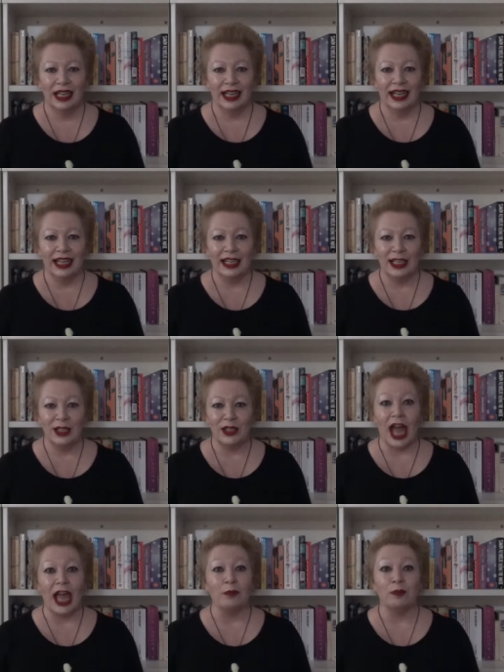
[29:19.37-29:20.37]
It is
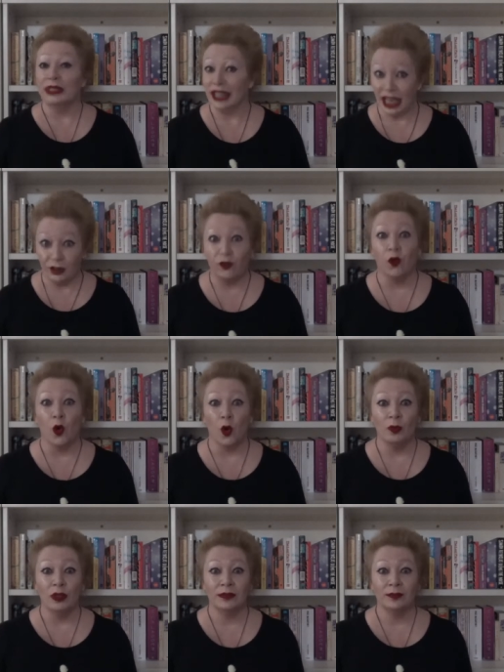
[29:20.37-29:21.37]
a
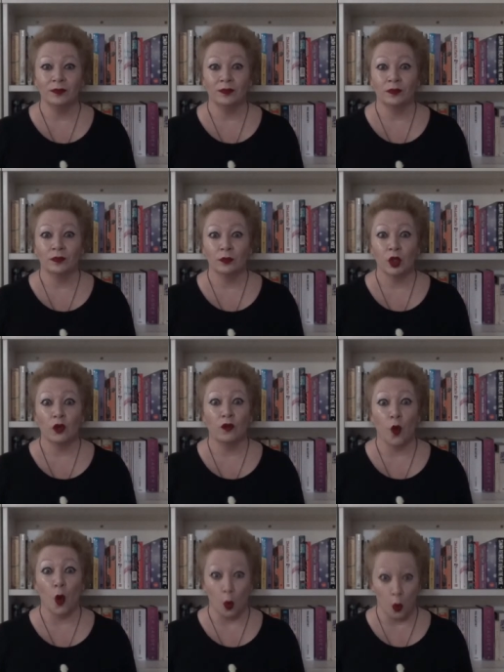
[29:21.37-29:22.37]
platform
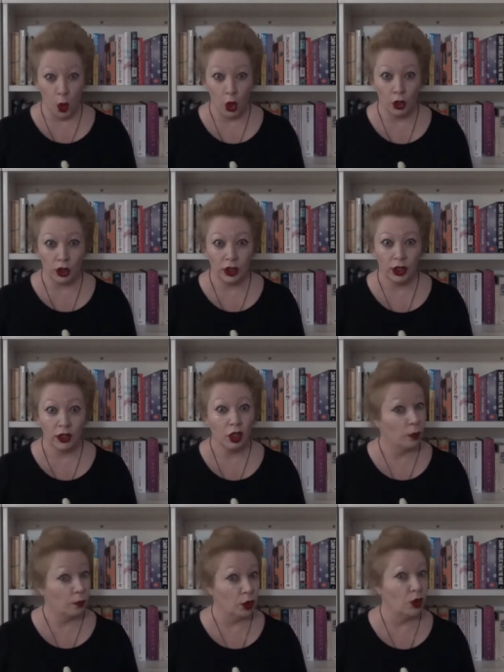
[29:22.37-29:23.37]
for work
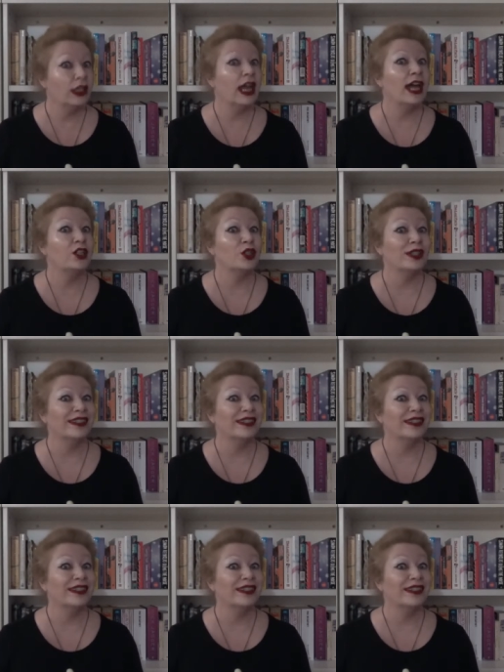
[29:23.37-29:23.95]
communication.